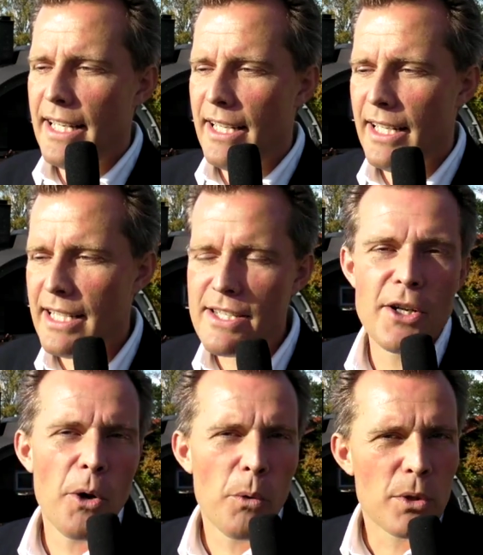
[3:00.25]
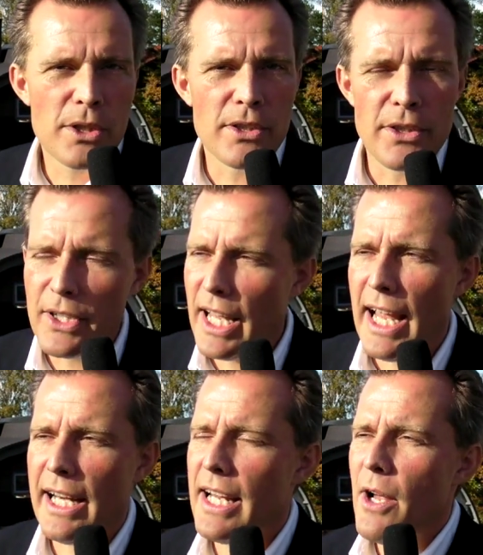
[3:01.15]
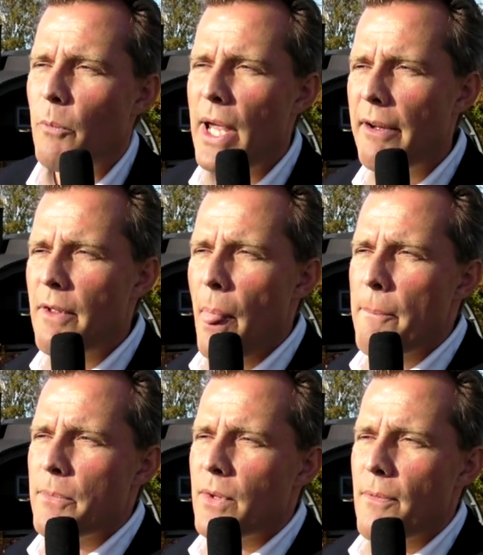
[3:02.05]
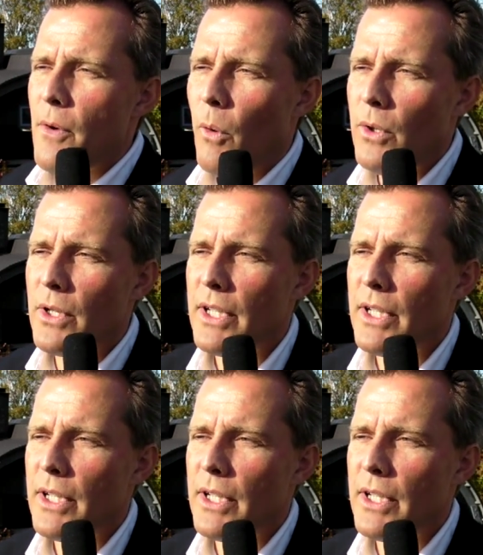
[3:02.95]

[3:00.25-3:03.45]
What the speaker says: "is golden," and we have all.